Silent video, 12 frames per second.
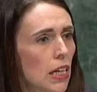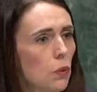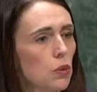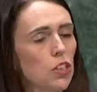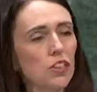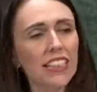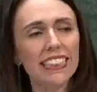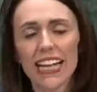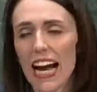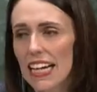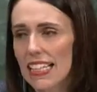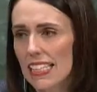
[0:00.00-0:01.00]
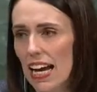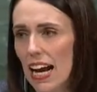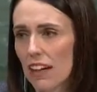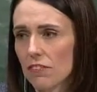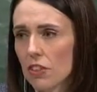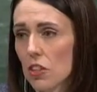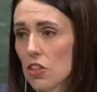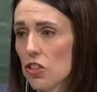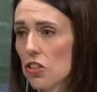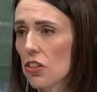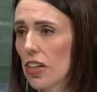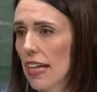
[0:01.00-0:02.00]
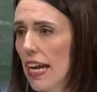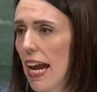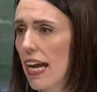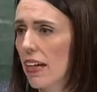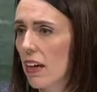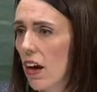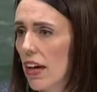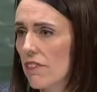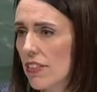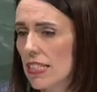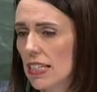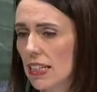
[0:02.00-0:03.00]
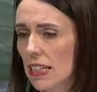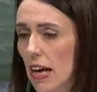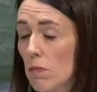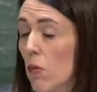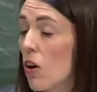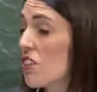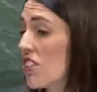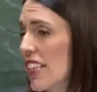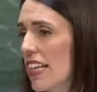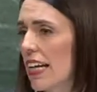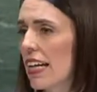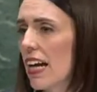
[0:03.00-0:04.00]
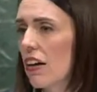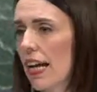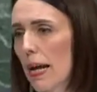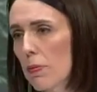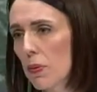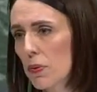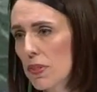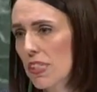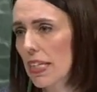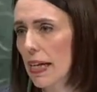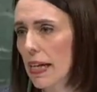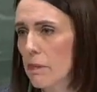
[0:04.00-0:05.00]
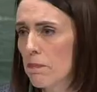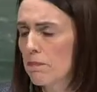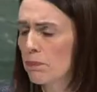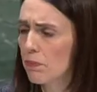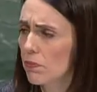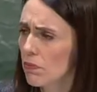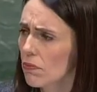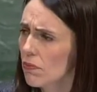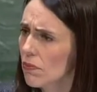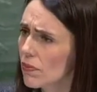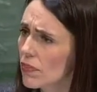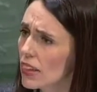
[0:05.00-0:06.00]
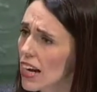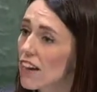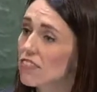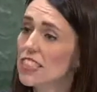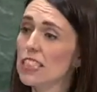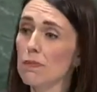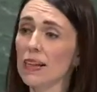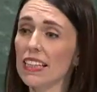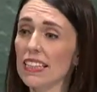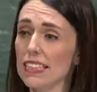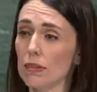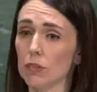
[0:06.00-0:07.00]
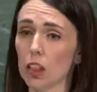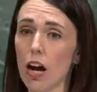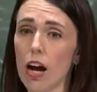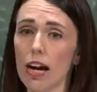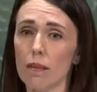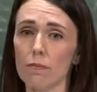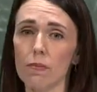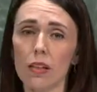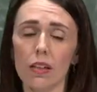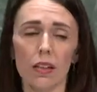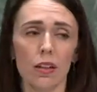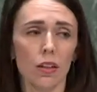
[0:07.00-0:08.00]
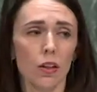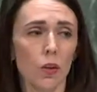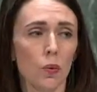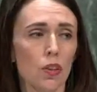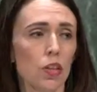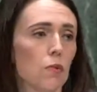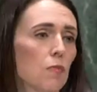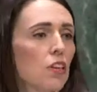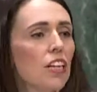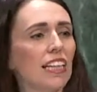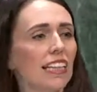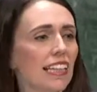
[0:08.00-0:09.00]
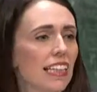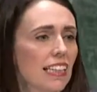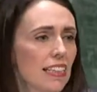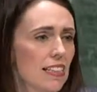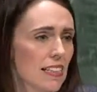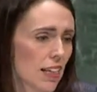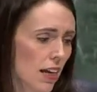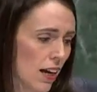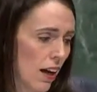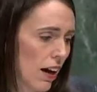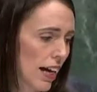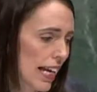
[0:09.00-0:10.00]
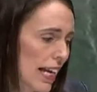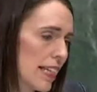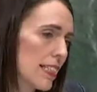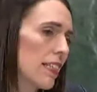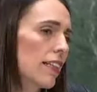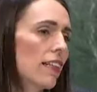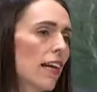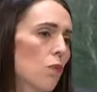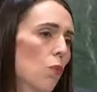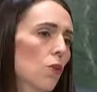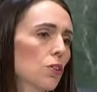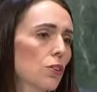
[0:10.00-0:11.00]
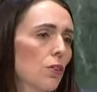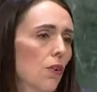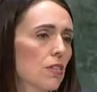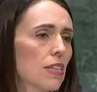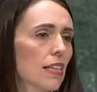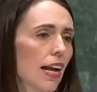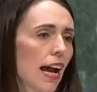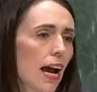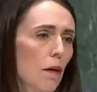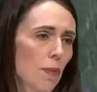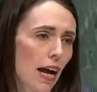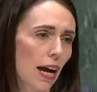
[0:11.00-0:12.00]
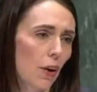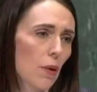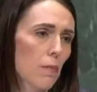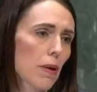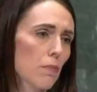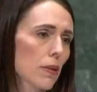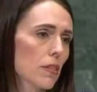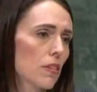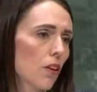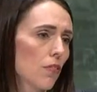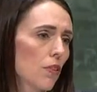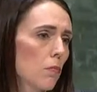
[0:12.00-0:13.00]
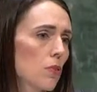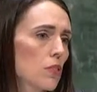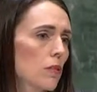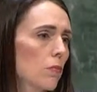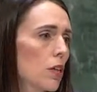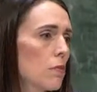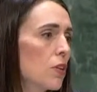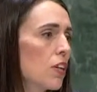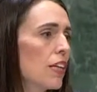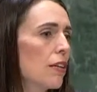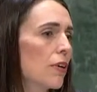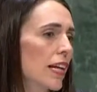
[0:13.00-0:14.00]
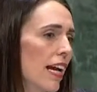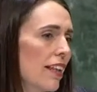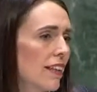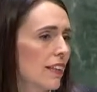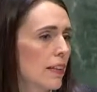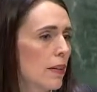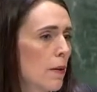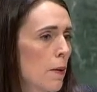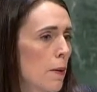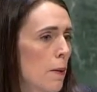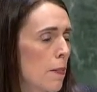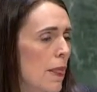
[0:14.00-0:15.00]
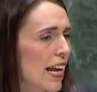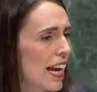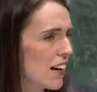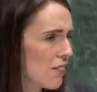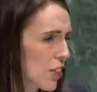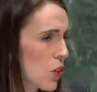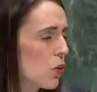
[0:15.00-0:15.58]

It was only days after the shooting, and I visited a mosque in our capital city. After spending some time with community leaders, I exited and walked across the car park where members of the Muslim community were gathered. And out of the